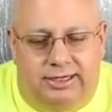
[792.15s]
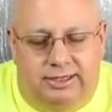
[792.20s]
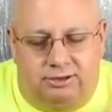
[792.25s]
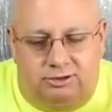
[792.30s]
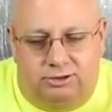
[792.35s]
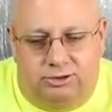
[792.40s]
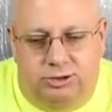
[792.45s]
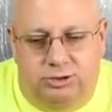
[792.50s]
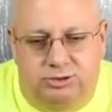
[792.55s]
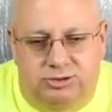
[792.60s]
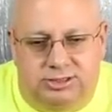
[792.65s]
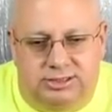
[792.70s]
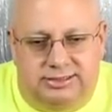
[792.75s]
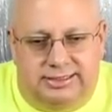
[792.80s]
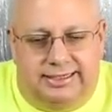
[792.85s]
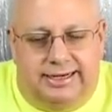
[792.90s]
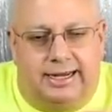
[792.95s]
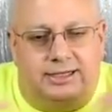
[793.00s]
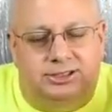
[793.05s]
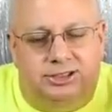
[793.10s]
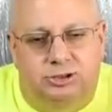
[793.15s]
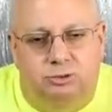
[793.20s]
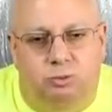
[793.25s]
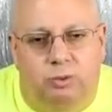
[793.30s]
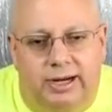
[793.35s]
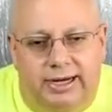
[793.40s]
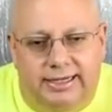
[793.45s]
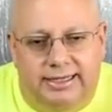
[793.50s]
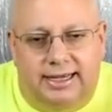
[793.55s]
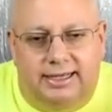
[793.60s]
It loses, it actually
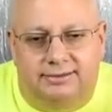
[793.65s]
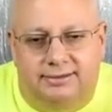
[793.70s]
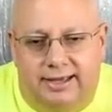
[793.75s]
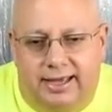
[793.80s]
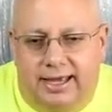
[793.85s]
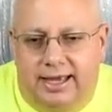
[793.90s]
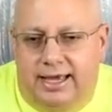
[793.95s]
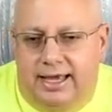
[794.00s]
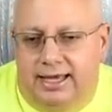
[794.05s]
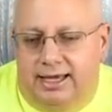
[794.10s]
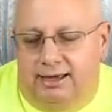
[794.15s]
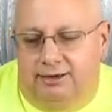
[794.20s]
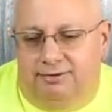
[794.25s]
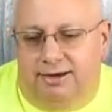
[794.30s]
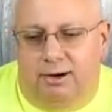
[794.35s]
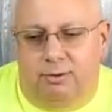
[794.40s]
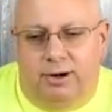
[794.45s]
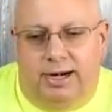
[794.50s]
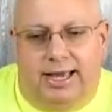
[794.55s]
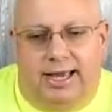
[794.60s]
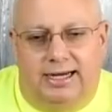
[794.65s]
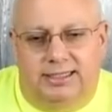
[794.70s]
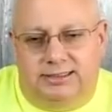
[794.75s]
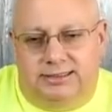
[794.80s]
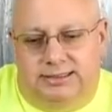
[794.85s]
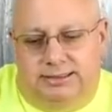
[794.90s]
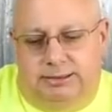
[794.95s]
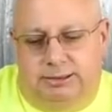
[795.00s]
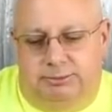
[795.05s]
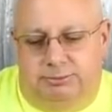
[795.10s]
radiates out. If I were to
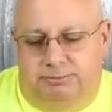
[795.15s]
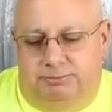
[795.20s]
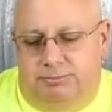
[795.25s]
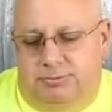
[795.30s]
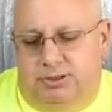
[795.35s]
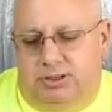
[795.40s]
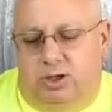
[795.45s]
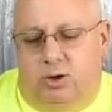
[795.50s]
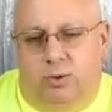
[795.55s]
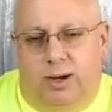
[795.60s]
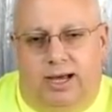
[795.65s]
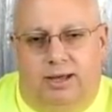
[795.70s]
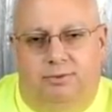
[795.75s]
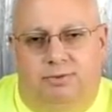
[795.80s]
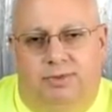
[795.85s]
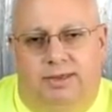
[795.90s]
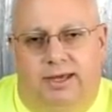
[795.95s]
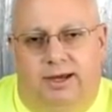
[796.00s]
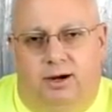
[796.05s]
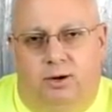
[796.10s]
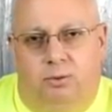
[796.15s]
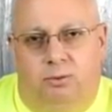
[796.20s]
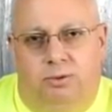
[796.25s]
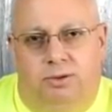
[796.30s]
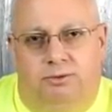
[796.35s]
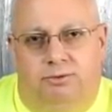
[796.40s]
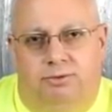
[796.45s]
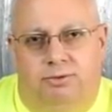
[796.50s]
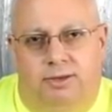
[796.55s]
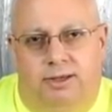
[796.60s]
actually to go out there
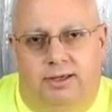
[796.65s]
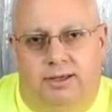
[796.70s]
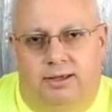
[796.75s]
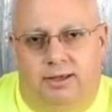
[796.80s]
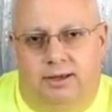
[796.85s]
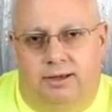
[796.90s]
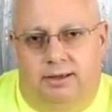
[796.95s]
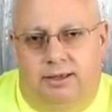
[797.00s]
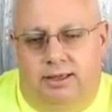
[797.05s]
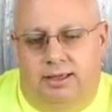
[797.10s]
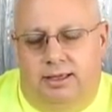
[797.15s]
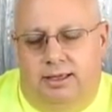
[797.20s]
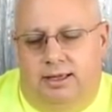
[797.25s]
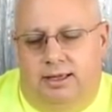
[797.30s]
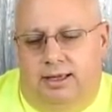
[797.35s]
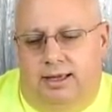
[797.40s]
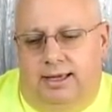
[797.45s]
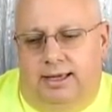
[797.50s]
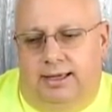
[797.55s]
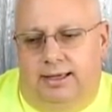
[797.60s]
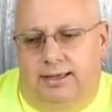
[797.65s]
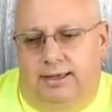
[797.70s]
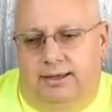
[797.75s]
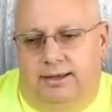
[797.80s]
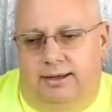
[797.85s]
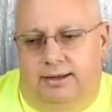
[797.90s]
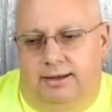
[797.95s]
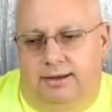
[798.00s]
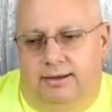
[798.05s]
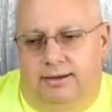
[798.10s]
with a, uh, a,
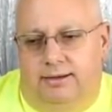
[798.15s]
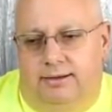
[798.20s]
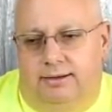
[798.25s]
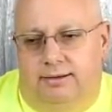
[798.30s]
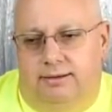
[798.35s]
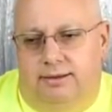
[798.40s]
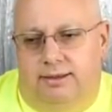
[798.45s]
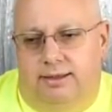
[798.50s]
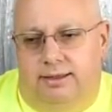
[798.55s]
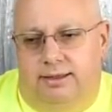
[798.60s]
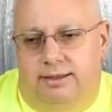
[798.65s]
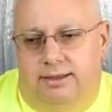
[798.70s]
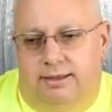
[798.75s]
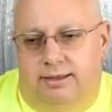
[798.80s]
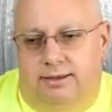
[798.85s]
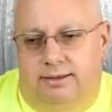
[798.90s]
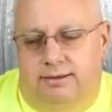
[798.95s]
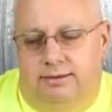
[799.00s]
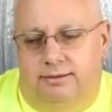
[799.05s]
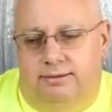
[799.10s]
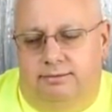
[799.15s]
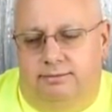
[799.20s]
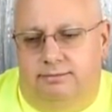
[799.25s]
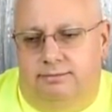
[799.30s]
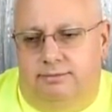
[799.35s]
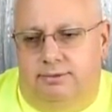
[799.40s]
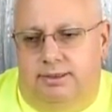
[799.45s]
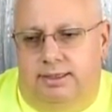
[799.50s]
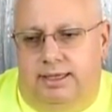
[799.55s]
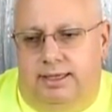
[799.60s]
uh, a, uh,
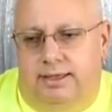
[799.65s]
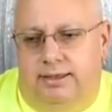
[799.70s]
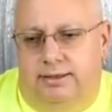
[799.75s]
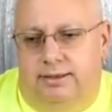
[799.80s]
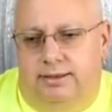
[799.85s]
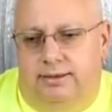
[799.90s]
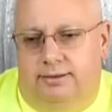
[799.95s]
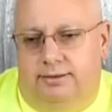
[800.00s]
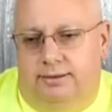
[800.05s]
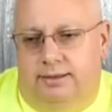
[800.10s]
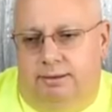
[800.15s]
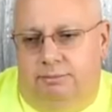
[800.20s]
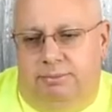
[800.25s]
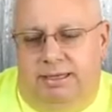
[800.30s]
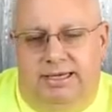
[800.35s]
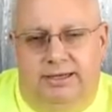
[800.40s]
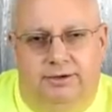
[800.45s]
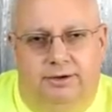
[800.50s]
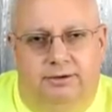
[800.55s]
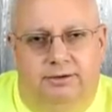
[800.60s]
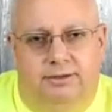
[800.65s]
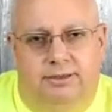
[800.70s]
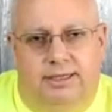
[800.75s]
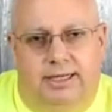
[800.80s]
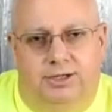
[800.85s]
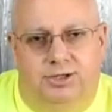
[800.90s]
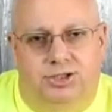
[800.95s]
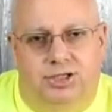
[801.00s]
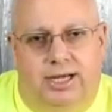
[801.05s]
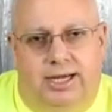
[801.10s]
a, uh, a, meter
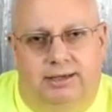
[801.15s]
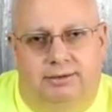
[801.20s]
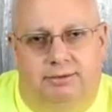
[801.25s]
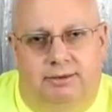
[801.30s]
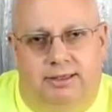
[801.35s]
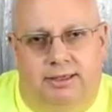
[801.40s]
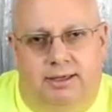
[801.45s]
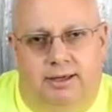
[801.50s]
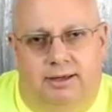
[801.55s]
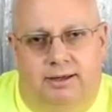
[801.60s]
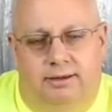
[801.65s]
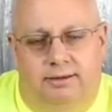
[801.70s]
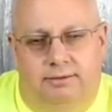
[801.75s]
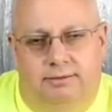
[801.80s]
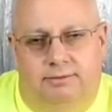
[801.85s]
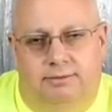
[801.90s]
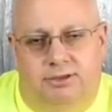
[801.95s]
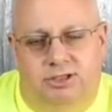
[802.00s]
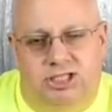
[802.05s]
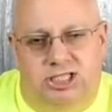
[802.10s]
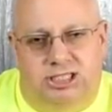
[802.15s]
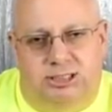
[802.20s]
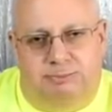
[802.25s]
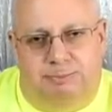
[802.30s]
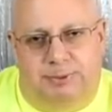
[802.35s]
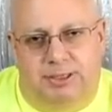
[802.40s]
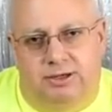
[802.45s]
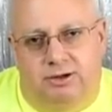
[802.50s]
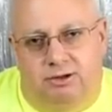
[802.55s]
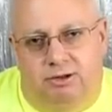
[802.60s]
and check the, uh, the
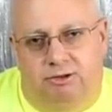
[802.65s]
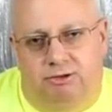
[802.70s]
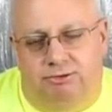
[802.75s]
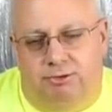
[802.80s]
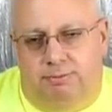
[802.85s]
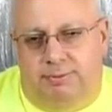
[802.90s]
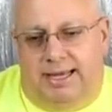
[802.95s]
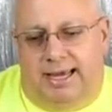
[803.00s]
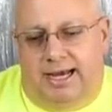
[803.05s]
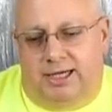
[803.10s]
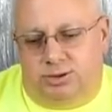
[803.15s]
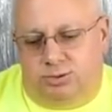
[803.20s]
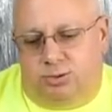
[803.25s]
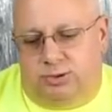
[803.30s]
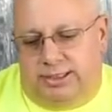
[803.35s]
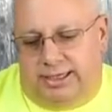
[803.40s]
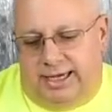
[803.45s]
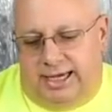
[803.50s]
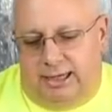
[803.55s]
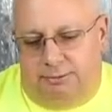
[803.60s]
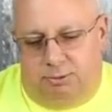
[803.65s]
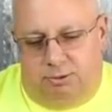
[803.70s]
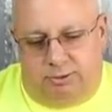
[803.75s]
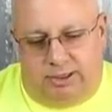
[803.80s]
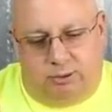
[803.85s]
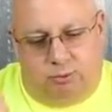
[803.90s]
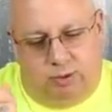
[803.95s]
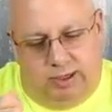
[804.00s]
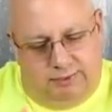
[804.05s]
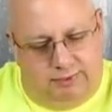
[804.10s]
spill from the actual cable,
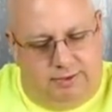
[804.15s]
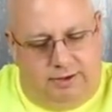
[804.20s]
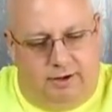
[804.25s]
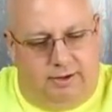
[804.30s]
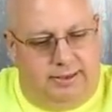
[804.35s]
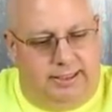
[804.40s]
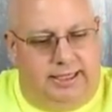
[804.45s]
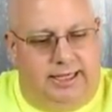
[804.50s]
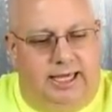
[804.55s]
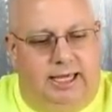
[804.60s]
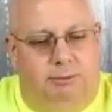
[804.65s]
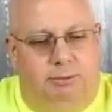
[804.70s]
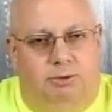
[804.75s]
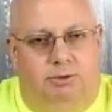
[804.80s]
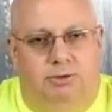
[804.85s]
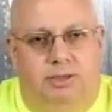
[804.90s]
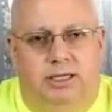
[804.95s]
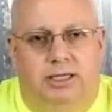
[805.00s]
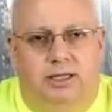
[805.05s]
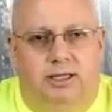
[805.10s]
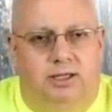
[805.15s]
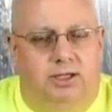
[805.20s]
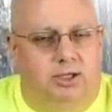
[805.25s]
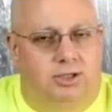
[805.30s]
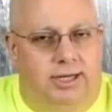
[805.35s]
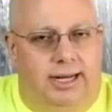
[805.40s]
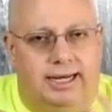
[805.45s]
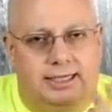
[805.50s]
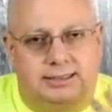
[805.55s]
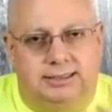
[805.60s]
like right there on the cable,
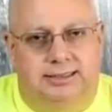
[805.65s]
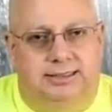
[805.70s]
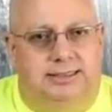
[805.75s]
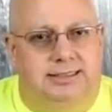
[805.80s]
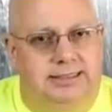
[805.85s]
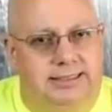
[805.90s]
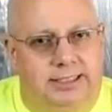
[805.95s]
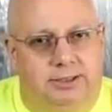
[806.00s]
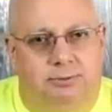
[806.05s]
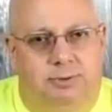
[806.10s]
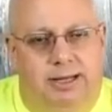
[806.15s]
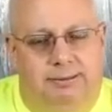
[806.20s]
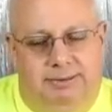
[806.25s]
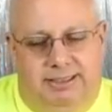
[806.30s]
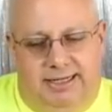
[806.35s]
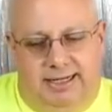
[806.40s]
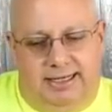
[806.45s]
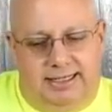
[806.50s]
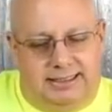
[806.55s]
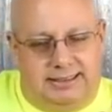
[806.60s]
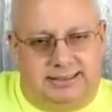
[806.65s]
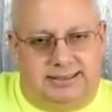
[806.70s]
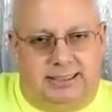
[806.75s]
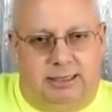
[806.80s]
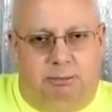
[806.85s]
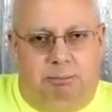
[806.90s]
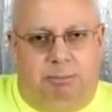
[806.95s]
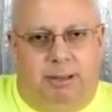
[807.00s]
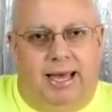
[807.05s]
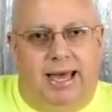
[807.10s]
you'd actually see it, right? I mean, I can
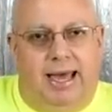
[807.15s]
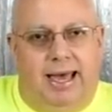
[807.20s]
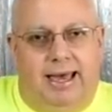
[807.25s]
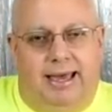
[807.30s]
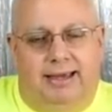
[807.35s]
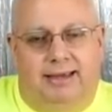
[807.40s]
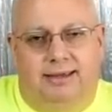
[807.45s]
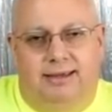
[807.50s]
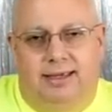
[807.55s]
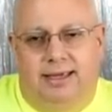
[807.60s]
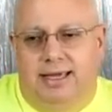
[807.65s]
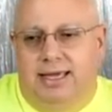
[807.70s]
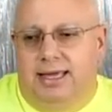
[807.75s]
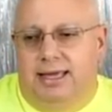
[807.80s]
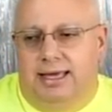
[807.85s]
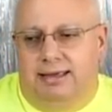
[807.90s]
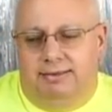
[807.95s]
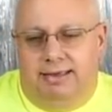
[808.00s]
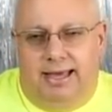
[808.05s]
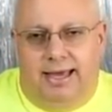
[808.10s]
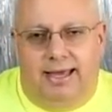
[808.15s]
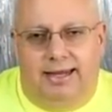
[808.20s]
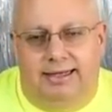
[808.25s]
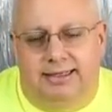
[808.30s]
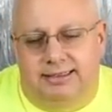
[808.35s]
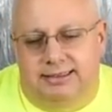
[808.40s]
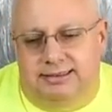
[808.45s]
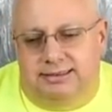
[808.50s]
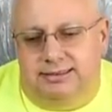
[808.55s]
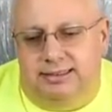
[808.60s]
step back. And
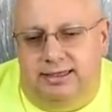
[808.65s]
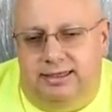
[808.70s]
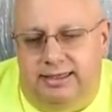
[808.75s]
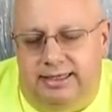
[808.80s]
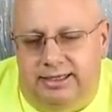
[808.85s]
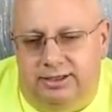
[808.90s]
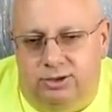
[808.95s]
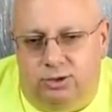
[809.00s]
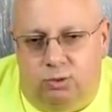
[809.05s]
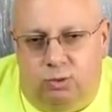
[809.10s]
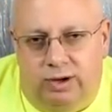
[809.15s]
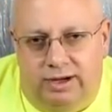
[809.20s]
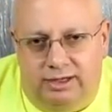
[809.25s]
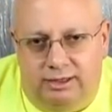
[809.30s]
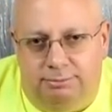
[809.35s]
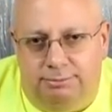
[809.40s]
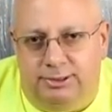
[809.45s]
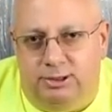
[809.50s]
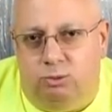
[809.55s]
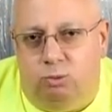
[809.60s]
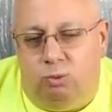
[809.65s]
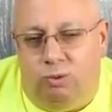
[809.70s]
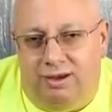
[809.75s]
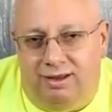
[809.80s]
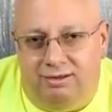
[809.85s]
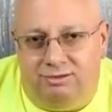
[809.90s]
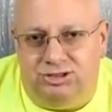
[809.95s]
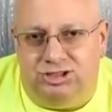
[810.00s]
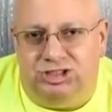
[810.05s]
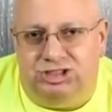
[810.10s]
that is uh, incredibly
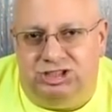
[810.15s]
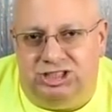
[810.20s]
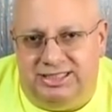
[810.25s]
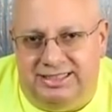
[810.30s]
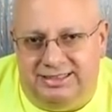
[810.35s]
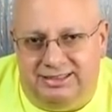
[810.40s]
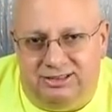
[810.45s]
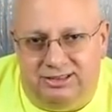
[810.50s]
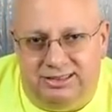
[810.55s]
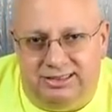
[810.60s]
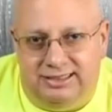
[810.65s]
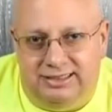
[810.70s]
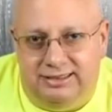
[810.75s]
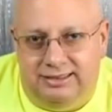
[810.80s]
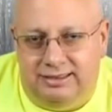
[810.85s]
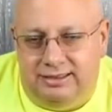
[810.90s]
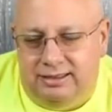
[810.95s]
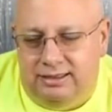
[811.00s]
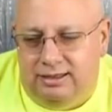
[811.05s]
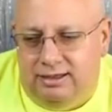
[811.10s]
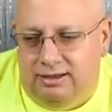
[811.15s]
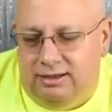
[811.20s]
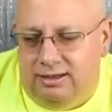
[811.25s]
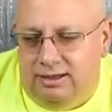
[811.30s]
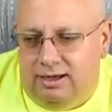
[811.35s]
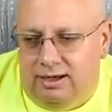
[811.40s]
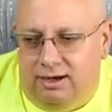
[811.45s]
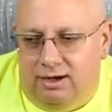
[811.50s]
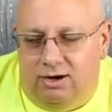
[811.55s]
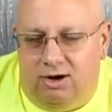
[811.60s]
well shielded
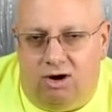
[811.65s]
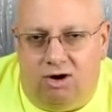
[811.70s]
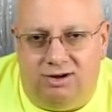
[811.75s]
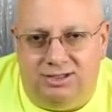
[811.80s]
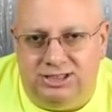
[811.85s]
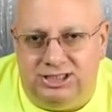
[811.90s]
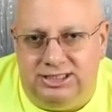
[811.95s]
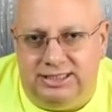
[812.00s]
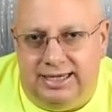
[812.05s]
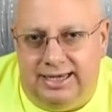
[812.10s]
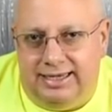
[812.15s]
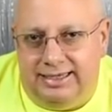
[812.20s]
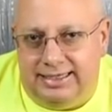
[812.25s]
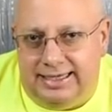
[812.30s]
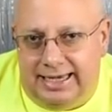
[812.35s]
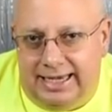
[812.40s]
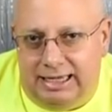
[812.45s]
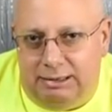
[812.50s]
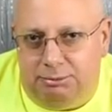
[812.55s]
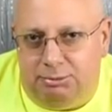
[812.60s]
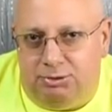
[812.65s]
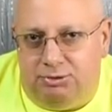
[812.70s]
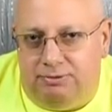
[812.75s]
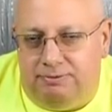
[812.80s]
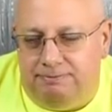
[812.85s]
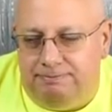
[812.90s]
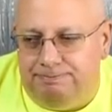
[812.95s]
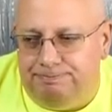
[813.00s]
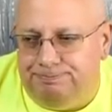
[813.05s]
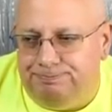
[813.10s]
RG8 cable.